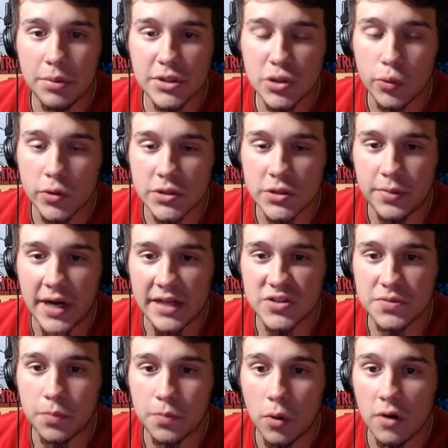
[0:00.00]
Colts practice
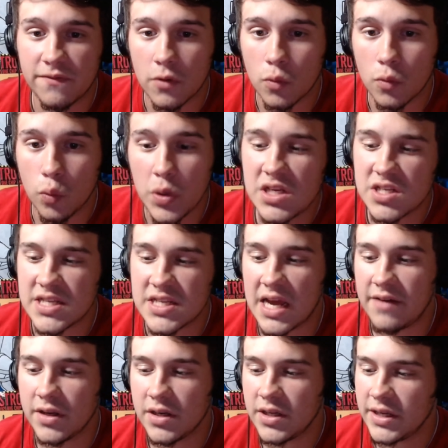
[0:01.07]
report for week
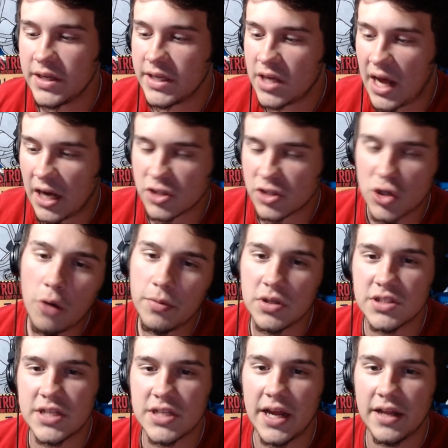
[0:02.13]
seven, October
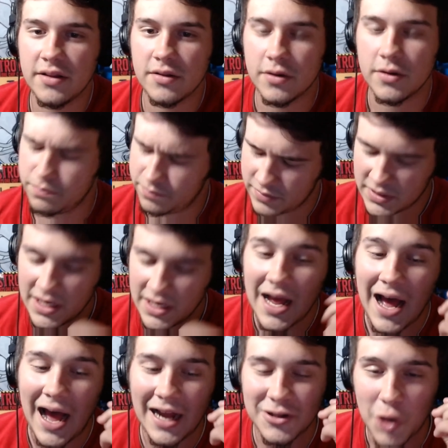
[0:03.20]
tenth,
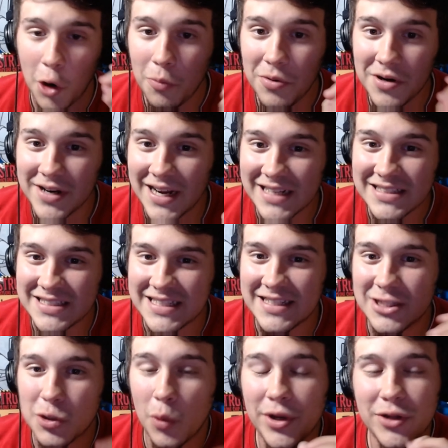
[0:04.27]
October
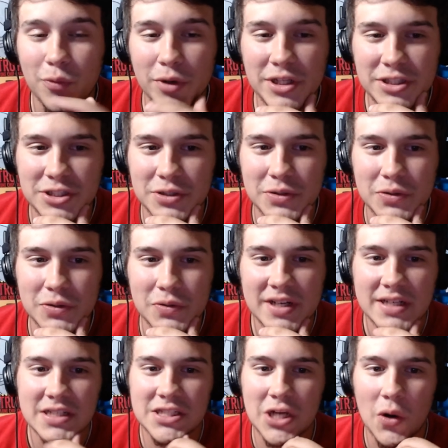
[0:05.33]
nineteenth, twenty twenty-two.
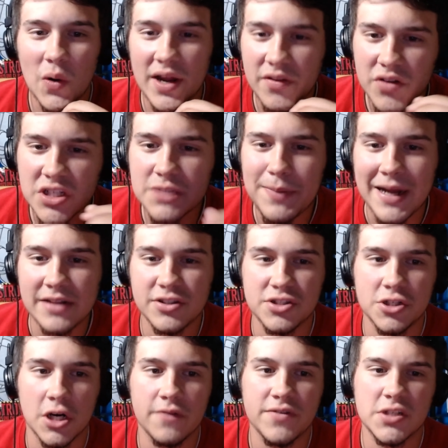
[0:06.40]
So it looks bad at the
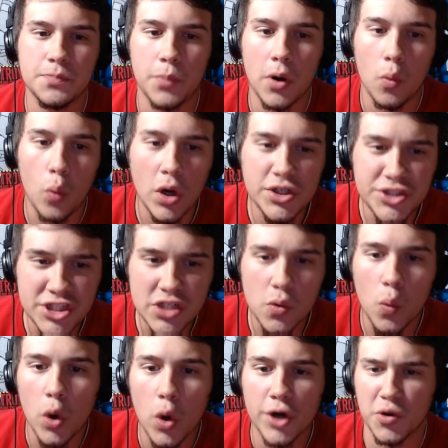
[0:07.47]
surface, but once you
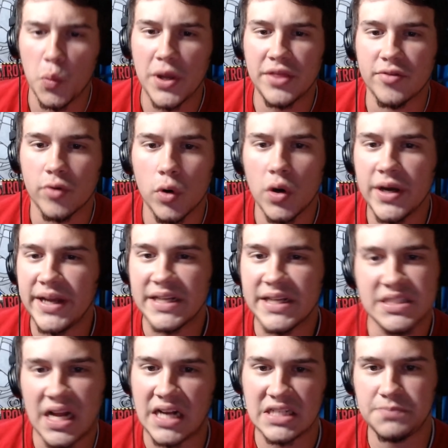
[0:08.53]
work your way through it, it's
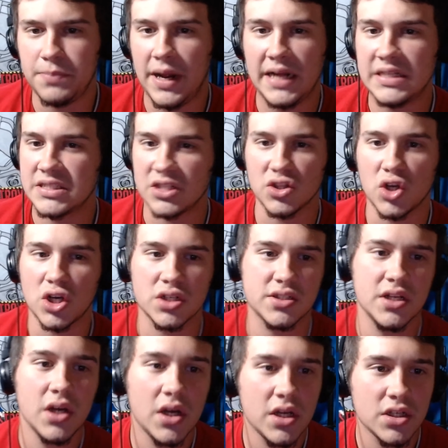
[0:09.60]
not as bad as it looks.
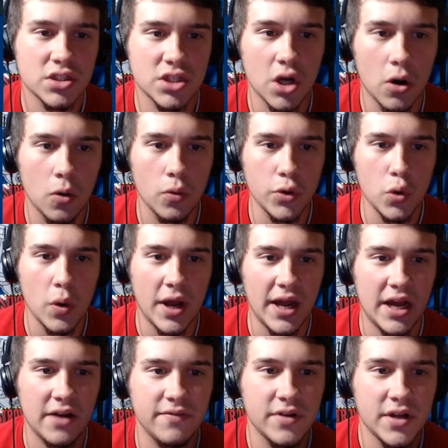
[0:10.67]
So you
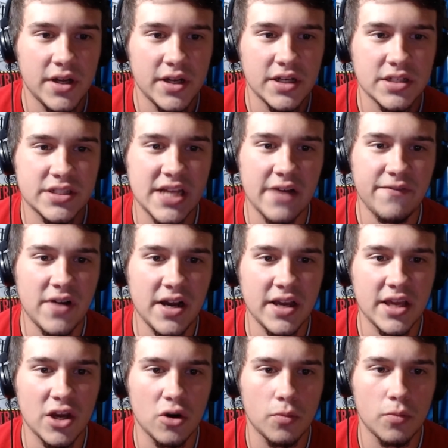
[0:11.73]
have Stephon
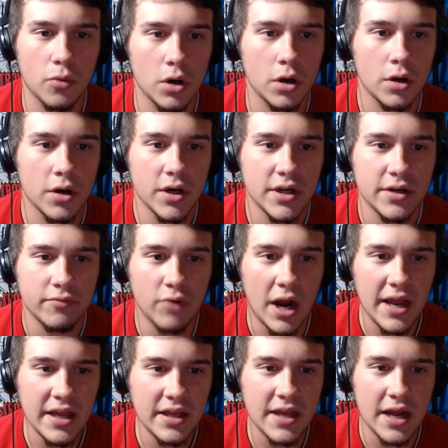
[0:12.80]
Gilmore,
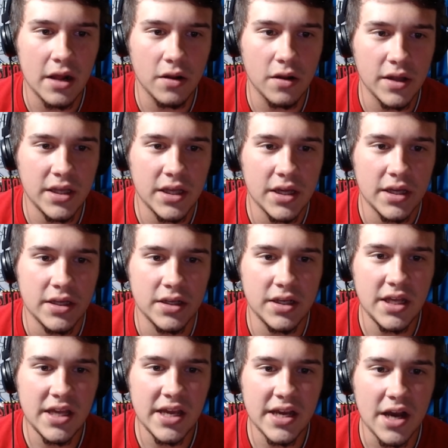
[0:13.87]
Ryan Kelly,
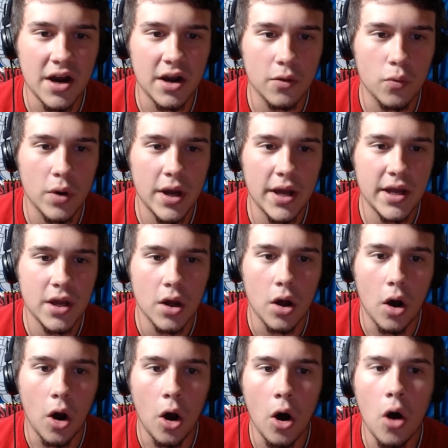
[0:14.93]
Yannick Ngakoue,
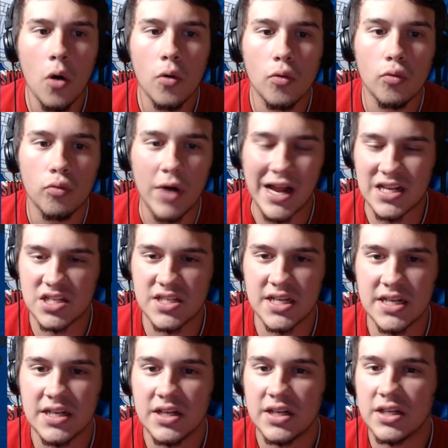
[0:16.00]
all rested.
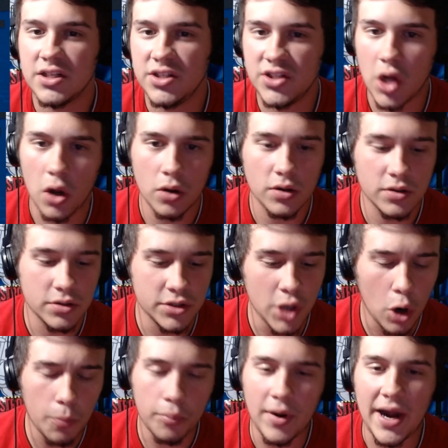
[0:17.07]
No, no
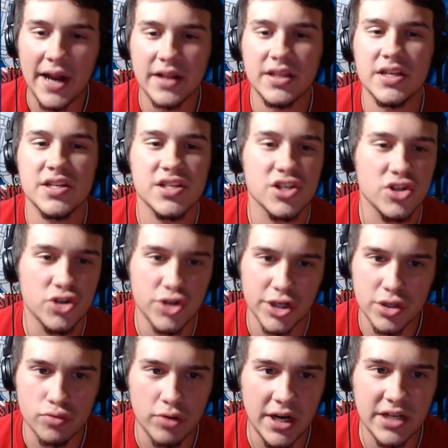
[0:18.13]
practice,
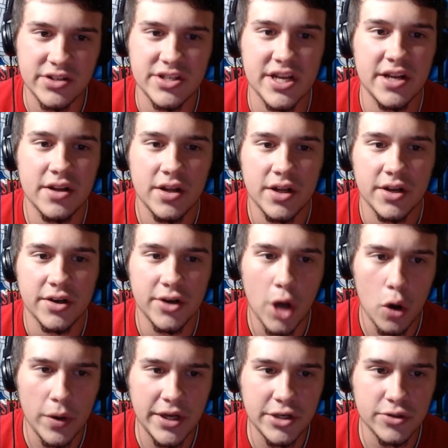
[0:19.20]
just rested. No
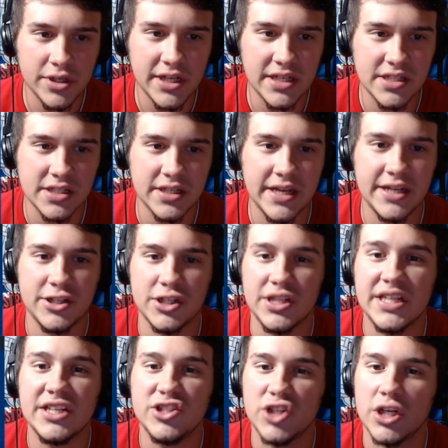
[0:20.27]
injury designation,
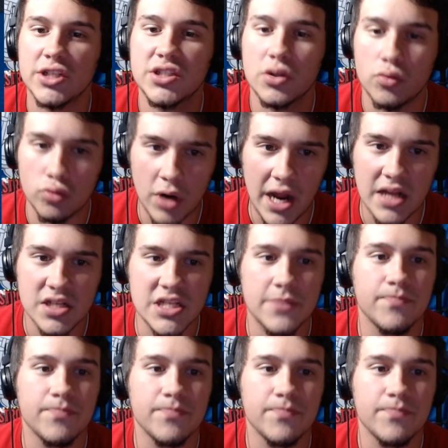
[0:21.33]
just rest.